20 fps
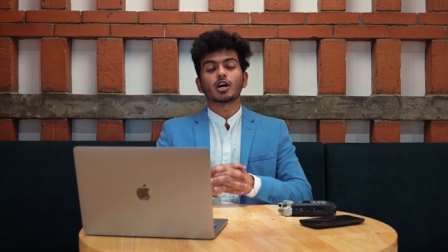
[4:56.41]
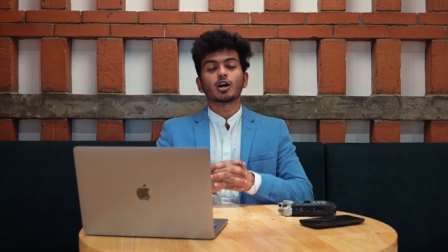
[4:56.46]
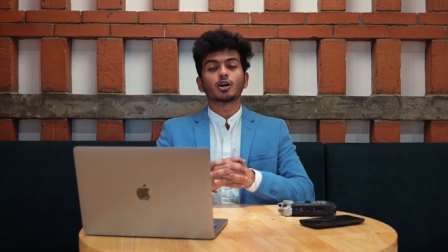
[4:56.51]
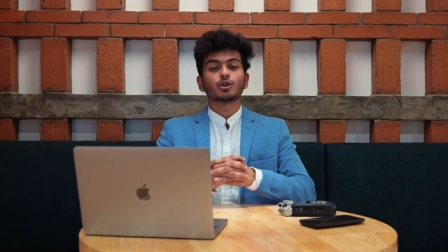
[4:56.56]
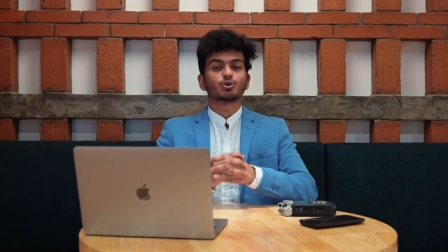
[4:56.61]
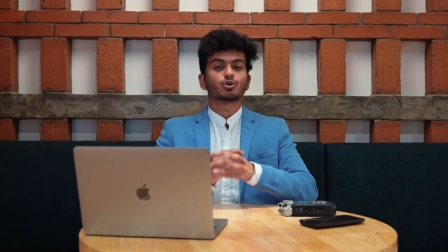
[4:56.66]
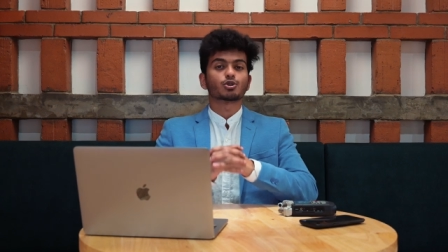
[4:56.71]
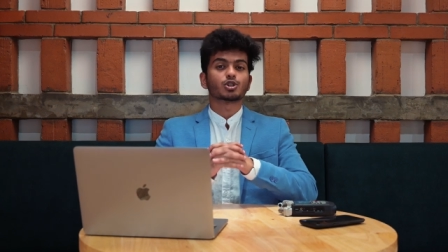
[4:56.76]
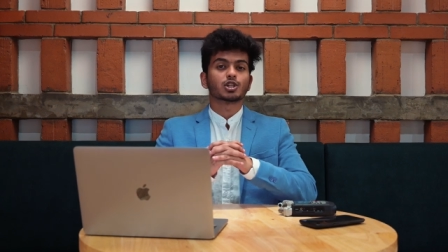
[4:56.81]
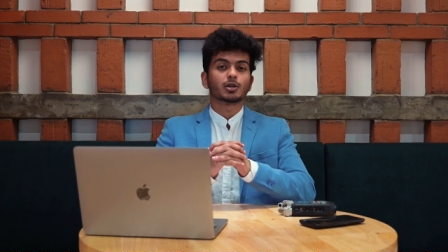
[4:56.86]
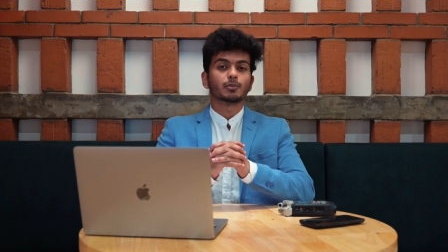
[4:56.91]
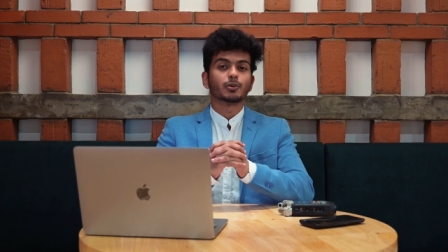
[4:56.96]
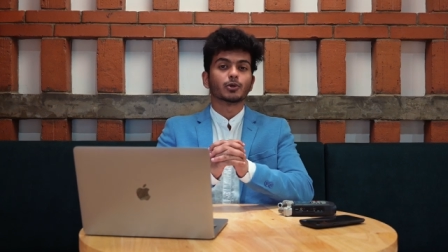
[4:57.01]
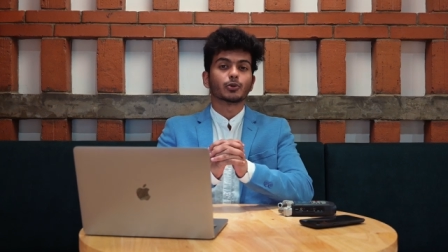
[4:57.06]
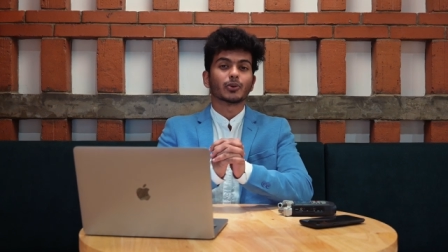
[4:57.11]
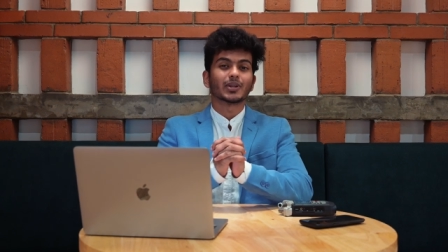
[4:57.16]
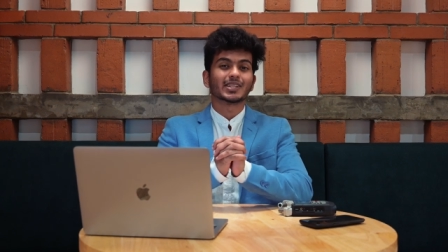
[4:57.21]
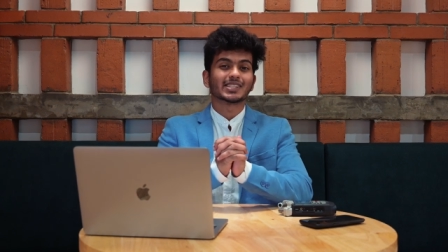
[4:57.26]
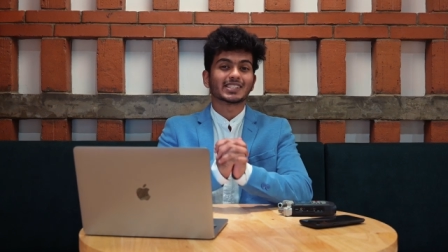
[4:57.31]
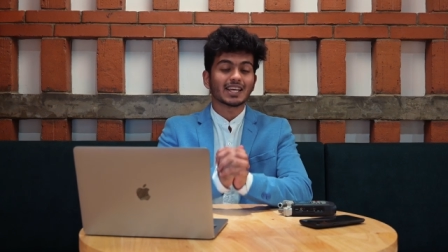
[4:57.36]
are usually
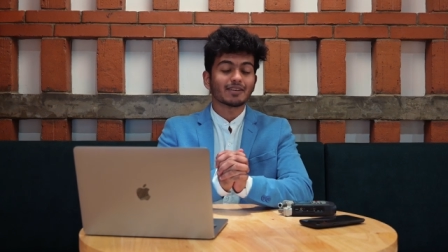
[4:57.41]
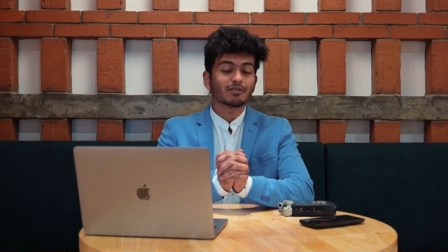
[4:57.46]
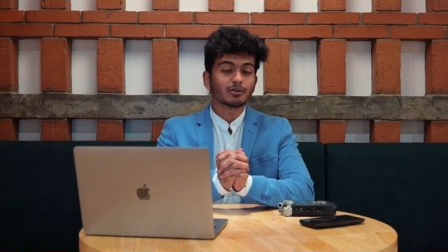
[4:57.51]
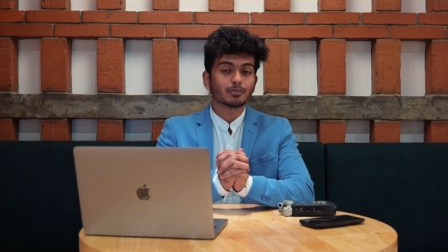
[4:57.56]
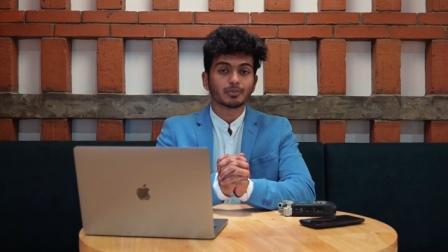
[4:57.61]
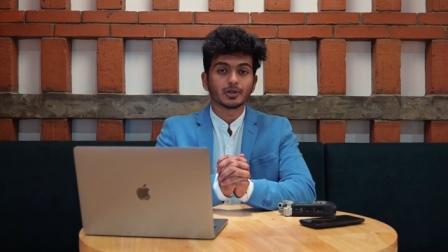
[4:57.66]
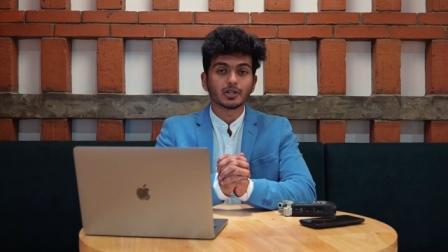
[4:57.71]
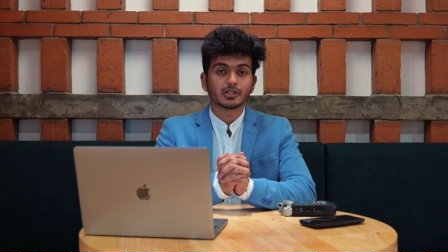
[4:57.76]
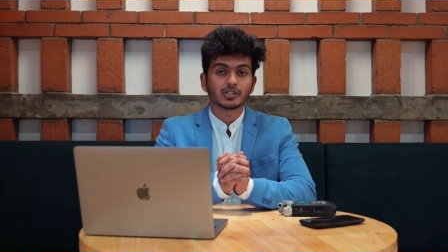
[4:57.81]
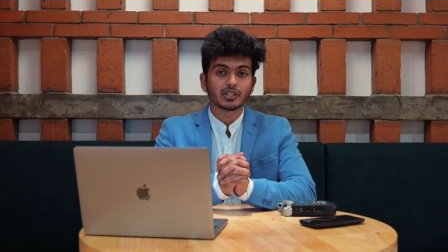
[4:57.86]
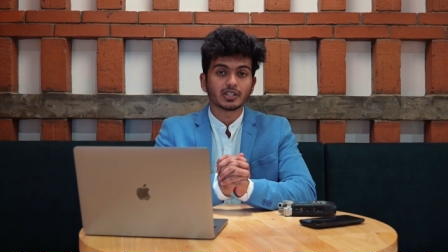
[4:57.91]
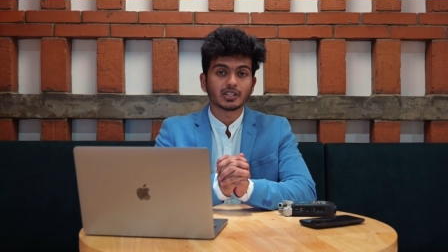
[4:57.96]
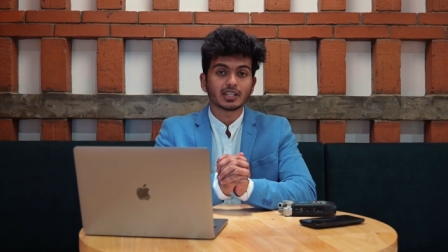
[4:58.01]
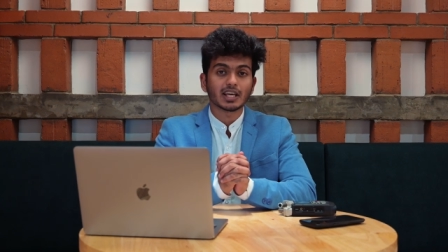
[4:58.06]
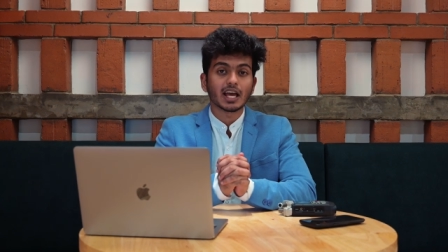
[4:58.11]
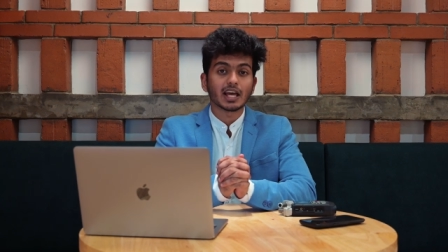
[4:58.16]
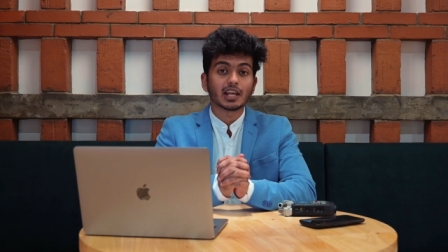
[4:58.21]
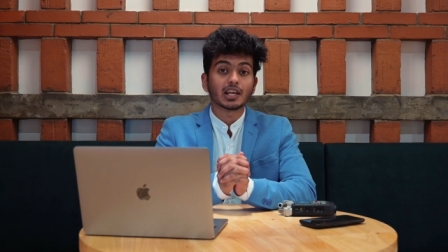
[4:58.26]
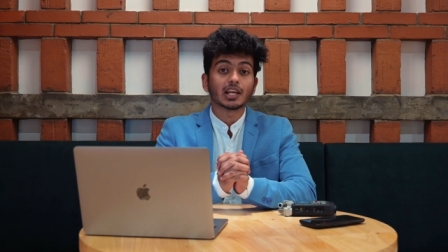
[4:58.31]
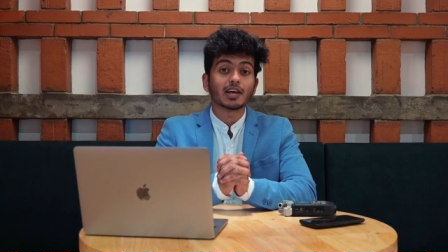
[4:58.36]
between seven percent
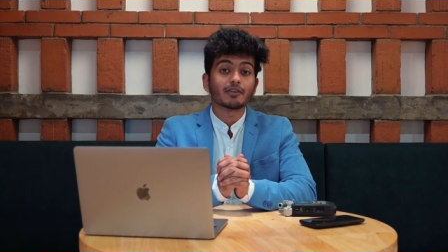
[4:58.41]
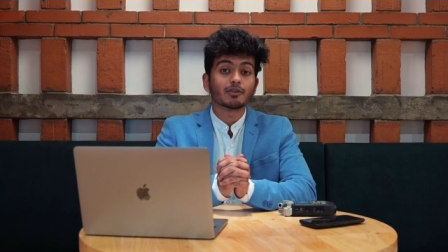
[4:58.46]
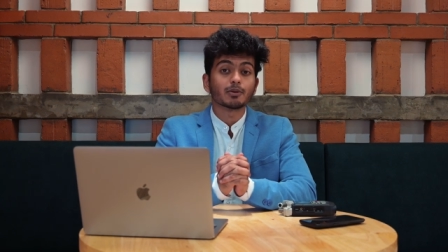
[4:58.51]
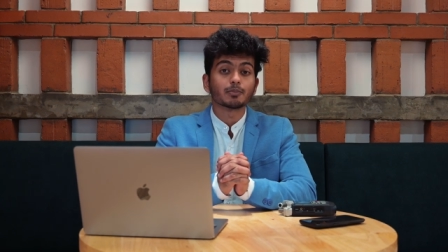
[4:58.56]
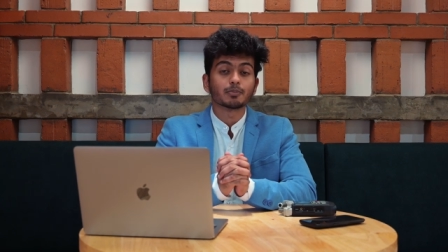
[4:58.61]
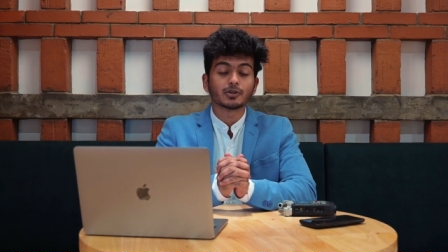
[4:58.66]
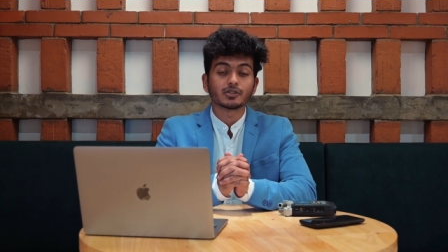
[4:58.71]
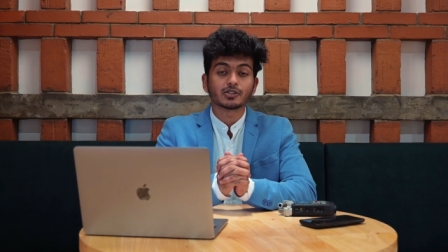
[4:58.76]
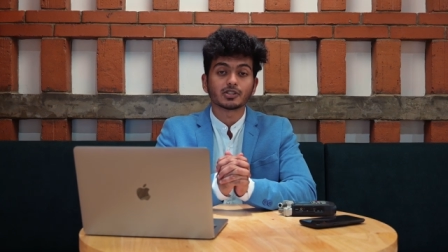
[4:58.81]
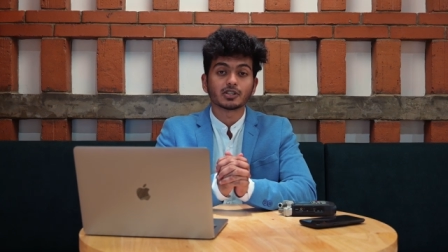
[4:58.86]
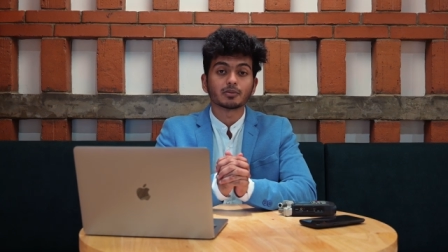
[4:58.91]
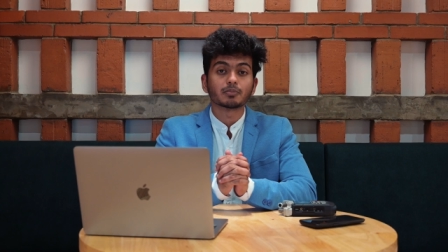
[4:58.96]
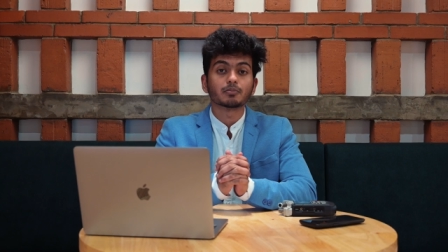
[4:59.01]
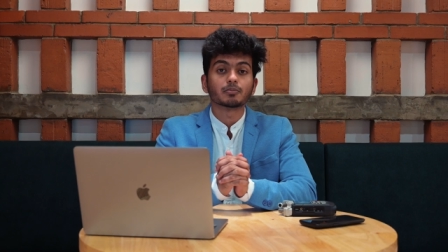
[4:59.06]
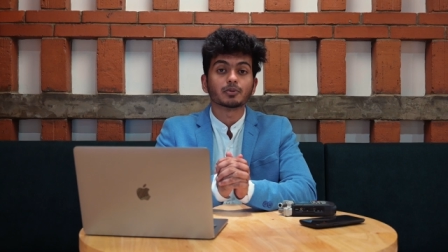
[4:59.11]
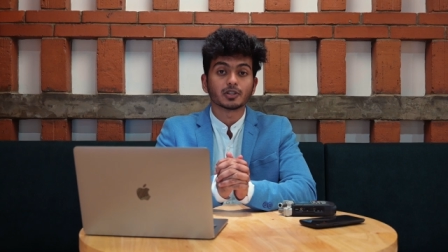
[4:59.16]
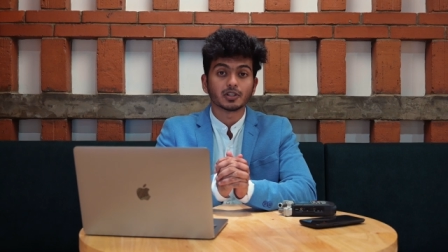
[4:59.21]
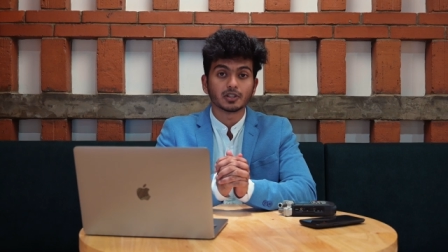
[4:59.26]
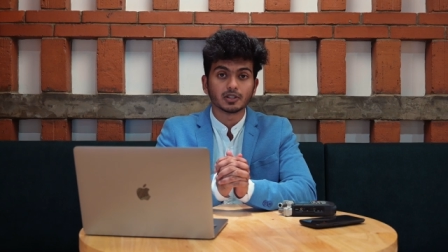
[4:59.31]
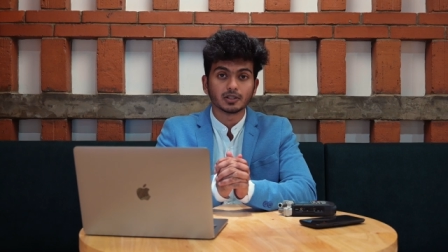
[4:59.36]
and eleven percent
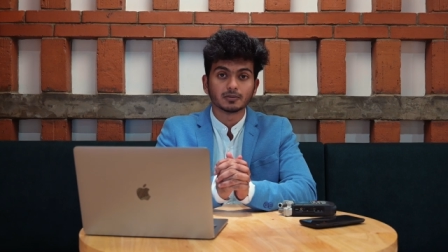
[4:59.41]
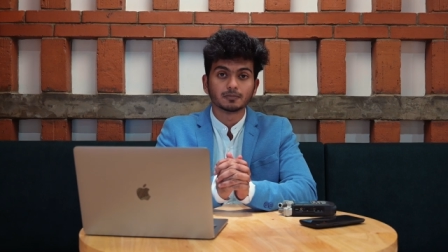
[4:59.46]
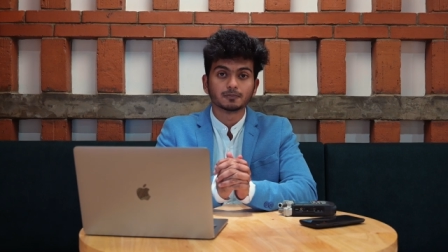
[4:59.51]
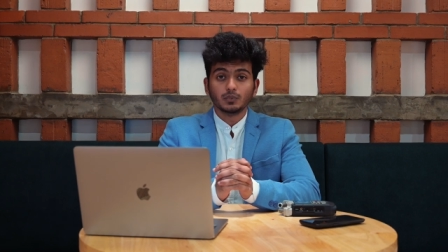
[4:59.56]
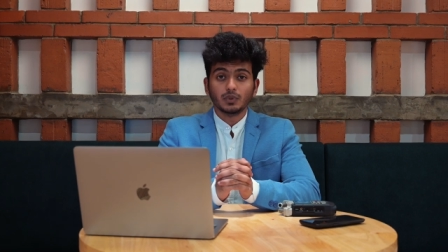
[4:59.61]
per year.